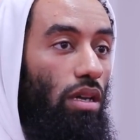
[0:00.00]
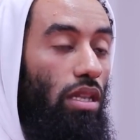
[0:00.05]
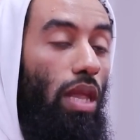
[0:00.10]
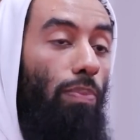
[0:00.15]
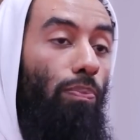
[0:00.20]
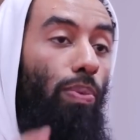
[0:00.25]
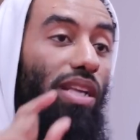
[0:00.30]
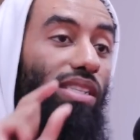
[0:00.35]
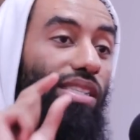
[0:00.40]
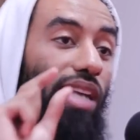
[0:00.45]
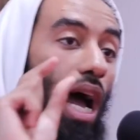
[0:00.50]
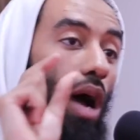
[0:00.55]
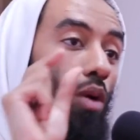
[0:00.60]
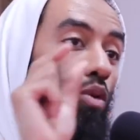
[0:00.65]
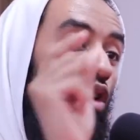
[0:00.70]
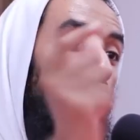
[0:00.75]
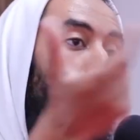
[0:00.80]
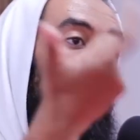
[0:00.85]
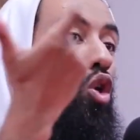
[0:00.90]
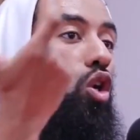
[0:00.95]
Depends how
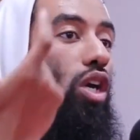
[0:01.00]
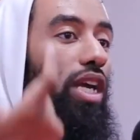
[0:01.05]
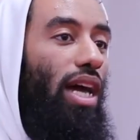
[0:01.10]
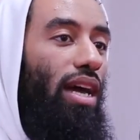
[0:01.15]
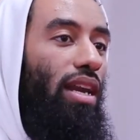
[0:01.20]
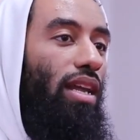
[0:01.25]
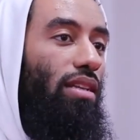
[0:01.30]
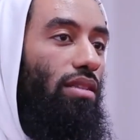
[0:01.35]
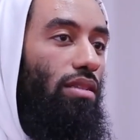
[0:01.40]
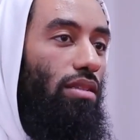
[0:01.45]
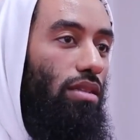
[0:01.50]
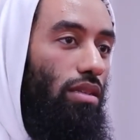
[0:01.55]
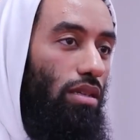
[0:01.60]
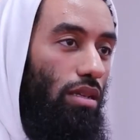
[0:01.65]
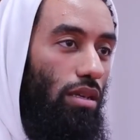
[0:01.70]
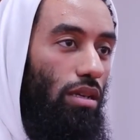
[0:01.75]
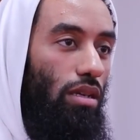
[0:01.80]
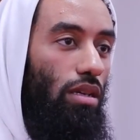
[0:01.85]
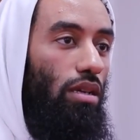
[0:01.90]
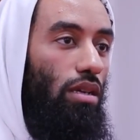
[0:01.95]
you look at it.
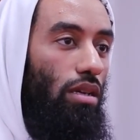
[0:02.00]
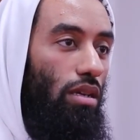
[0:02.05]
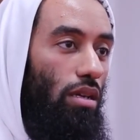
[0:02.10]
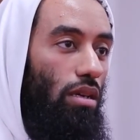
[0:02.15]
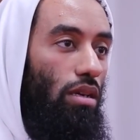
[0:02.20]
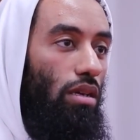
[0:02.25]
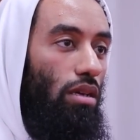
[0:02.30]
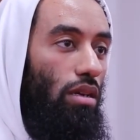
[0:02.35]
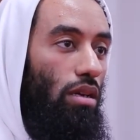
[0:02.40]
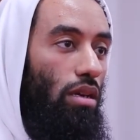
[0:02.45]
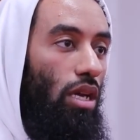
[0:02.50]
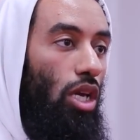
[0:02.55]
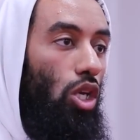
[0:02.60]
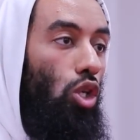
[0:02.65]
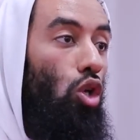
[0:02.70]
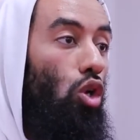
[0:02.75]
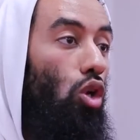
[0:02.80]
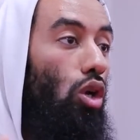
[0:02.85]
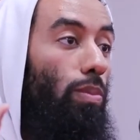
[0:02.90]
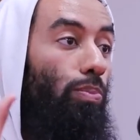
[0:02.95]

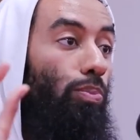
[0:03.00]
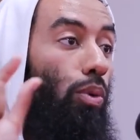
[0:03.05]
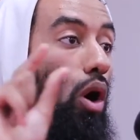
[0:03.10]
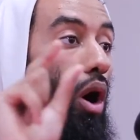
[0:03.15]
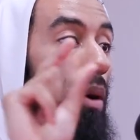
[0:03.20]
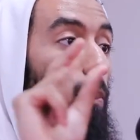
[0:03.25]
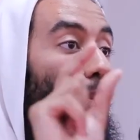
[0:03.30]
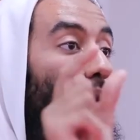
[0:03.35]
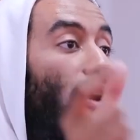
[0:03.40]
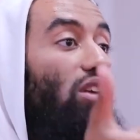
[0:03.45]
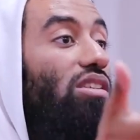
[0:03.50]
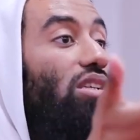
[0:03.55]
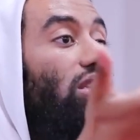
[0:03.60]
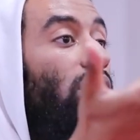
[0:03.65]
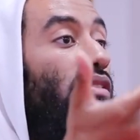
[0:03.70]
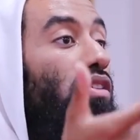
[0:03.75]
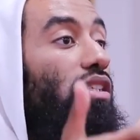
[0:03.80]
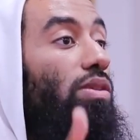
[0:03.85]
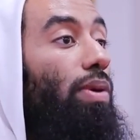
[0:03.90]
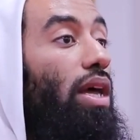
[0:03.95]
You could put a
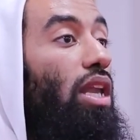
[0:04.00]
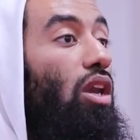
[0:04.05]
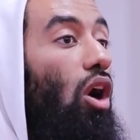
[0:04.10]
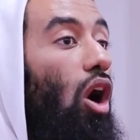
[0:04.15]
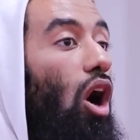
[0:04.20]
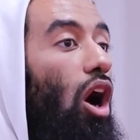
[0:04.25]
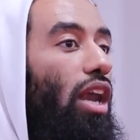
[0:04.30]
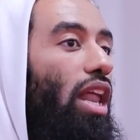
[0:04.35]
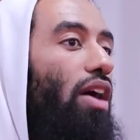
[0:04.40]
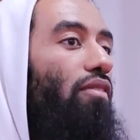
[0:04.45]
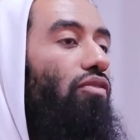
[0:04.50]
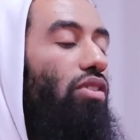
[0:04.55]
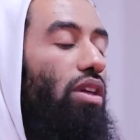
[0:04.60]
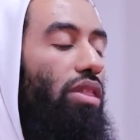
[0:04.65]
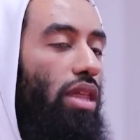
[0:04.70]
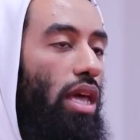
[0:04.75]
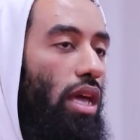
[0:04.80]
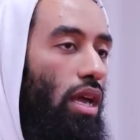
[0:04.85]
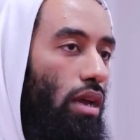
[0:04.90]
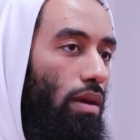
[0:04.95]
positive spin on
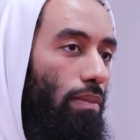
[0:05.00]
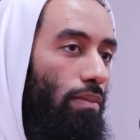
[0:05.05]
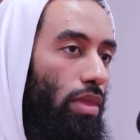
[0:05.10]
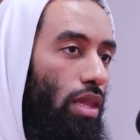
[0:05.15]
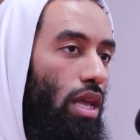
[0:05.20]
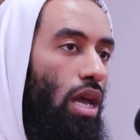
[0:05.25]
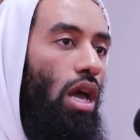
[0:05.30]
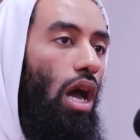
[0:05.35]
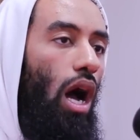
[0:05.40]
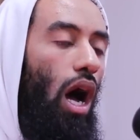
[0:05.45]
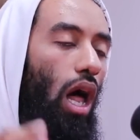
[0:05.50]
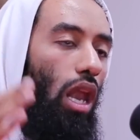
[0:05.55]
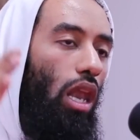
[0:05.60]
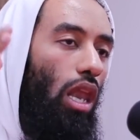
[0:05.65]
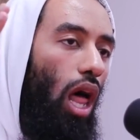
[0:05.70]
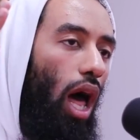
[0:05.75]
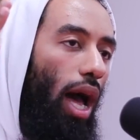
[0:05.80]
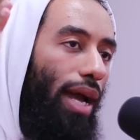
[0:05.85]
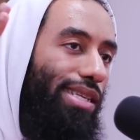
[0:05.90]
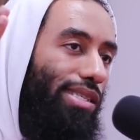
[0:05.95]
everything.
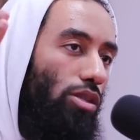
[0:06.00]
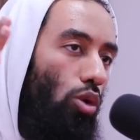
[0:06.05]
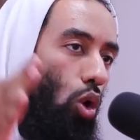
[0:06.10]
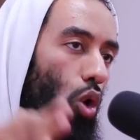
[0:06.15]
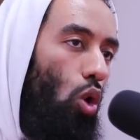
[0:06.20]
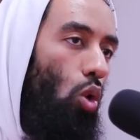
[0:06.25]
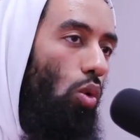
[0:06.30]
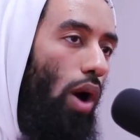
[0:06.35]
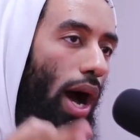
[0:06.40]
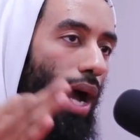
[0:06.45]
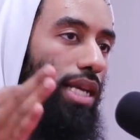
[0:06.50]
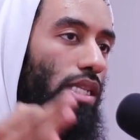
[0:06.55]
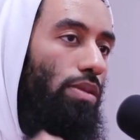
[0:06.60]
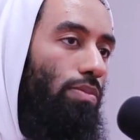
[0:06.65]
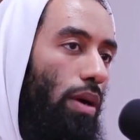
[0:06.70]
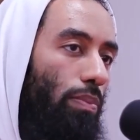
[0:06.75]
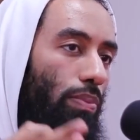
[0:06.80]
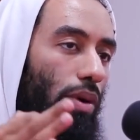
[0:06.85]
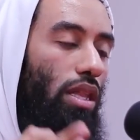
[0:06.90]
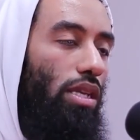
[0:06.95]
Allah is all wise,
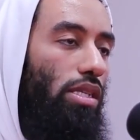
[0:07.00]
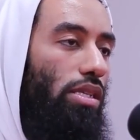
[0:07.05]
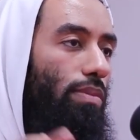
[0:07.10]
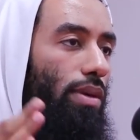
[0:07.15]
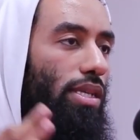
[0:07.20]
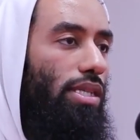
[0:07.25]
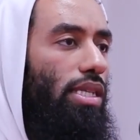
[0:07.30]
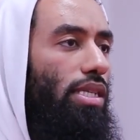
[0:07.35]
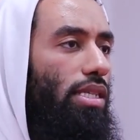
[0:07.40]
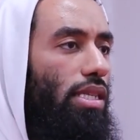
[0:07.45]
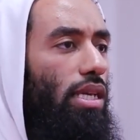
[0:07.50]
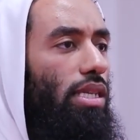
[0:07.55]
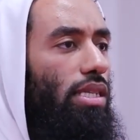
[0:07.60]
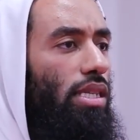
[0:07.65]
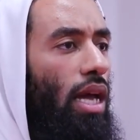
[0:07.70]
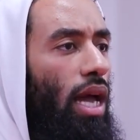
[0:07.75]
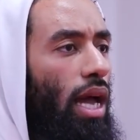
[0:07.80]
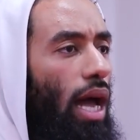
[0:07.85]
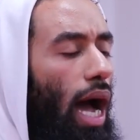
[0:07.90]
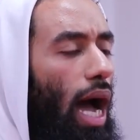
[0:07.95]
my brothers and my
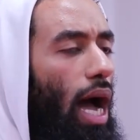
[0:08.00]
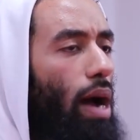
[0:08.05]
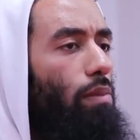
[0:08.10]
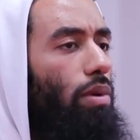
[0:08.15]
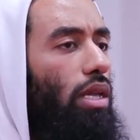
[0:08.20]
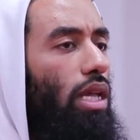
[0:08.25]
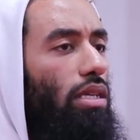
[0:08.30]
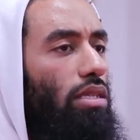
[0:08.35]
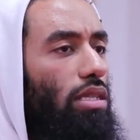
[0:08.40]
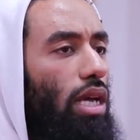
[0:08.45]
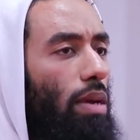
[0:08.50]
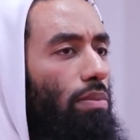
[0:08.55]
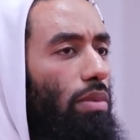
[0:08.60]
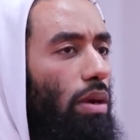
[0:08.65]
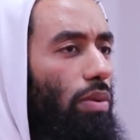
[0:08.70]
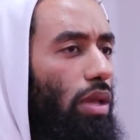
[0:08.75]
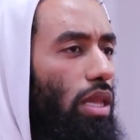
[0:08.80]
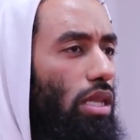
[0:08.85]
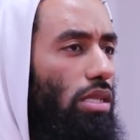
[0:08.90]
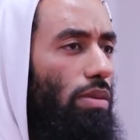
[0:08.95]
sisters. How many a time,
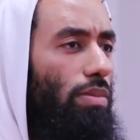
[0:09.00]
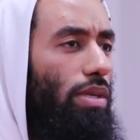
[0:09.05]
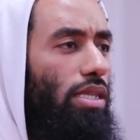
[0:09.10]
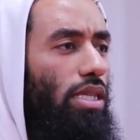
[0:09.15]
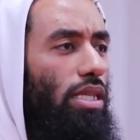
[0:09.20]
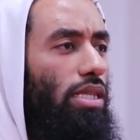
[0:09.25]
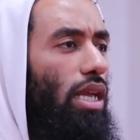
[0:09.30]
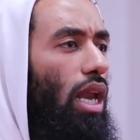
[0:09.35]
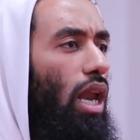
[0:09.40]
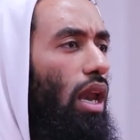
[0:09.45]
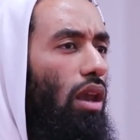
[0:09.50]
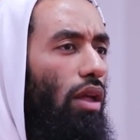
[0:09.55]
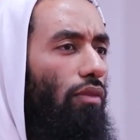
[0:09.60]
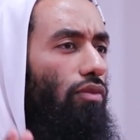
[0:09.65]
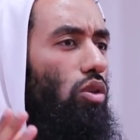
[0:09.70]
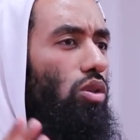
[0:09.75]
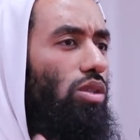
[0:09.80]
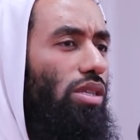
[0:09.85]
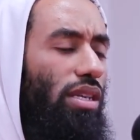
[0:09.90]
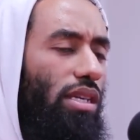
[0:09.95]
my brothers and my sisters, and I
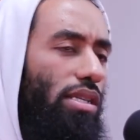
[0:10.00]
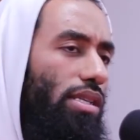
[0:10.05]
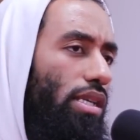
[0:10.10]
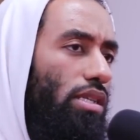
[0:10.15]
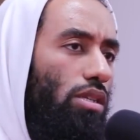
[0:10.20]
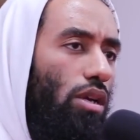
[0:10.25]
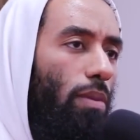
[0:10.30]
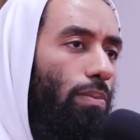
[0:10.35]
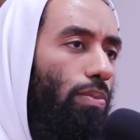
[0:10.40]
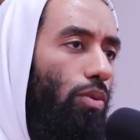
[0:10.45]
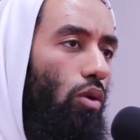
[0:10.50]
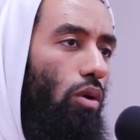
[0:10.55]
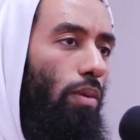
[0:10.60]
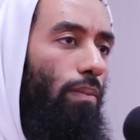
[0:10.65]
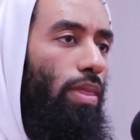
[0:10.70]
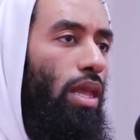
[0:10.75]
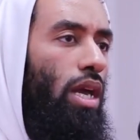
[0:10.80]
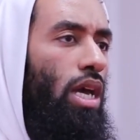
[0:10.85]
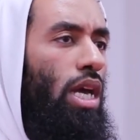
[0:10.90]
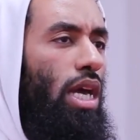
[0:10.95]
love using this
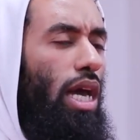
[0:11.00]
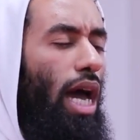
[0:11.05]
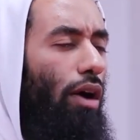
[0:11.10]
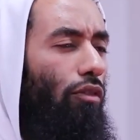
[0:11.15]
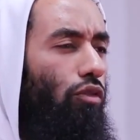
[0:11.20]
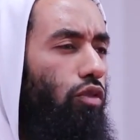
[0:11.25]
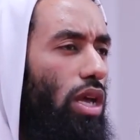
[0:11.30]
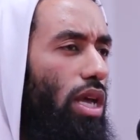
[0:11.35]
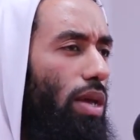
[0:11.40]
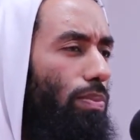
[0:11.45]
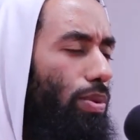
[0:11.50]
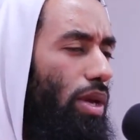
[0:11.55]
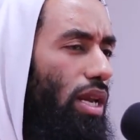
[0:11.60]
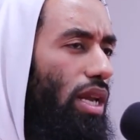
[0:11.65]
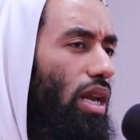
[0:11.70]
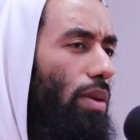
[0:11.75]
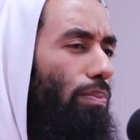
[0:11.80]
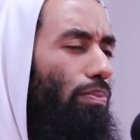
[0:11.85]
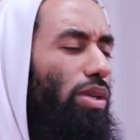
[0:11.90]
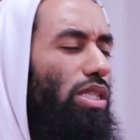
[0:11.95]
example. Have we been
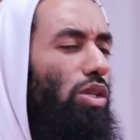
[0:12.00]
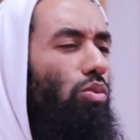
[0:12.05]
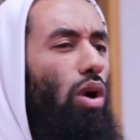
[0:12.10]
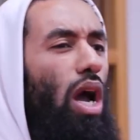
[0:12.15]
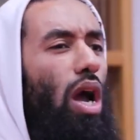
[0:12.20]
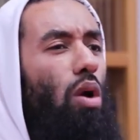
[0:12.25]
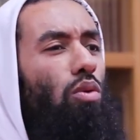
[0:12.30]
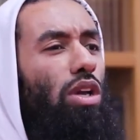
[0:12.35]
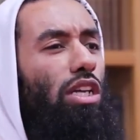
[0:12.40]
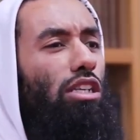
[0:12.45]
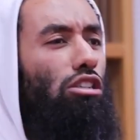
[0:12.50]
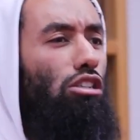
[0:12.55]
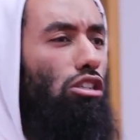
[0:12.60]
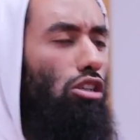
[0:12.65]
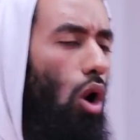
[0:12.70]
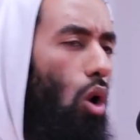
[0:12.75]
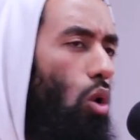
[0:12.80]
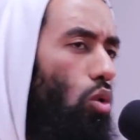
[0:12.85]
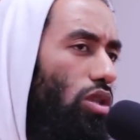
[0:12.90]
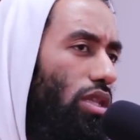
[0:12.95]
in a position where we
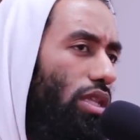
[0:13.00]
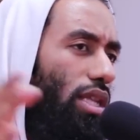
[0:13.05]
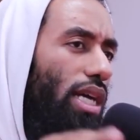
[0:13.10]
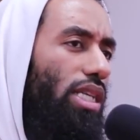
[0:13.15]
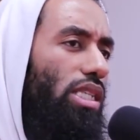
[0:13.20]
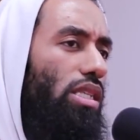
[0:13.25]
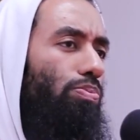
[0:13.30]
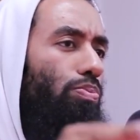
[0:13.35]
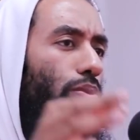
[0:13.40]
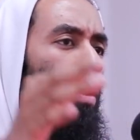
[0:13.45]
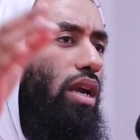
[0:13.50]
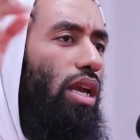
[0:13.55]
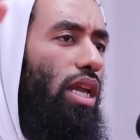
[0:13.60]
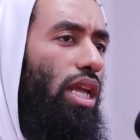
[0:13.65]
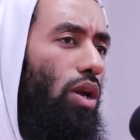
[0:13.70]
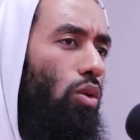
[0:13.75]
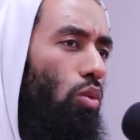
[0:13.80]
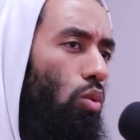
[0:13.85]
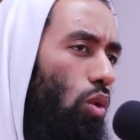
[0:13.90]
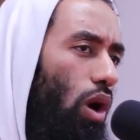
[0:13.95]
so
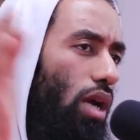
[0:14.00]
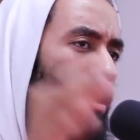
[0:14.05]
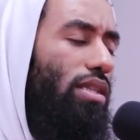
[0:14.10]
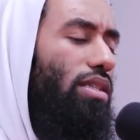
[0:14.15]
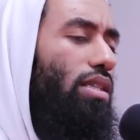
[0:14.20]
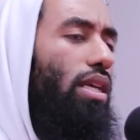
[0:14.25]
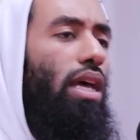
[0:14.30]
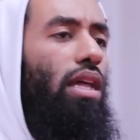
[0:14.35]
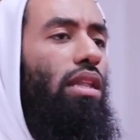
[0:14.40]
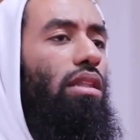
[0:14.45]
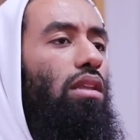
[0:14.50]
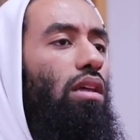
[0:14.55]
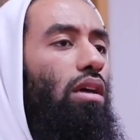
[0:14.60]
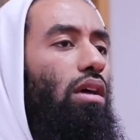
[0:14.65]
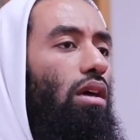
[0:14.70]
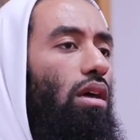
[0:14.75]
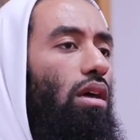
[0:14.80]
desperately wanted